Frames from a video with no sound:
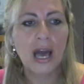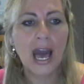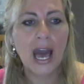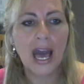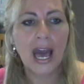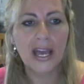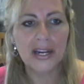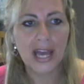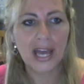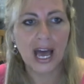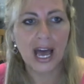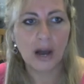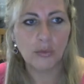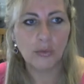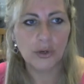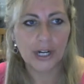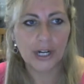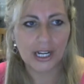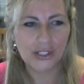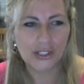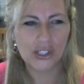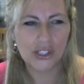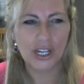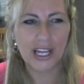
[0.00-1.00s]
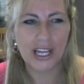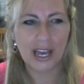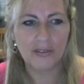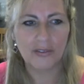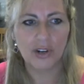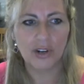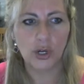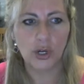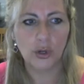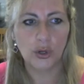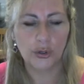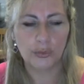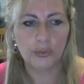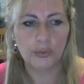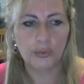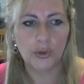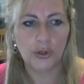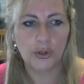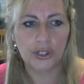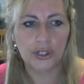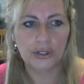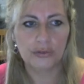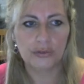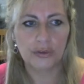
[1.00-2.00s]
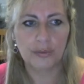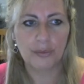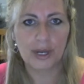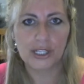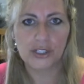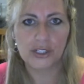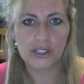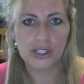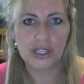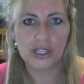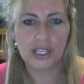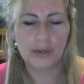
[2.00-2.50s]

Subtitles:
And I would actually have a lot more information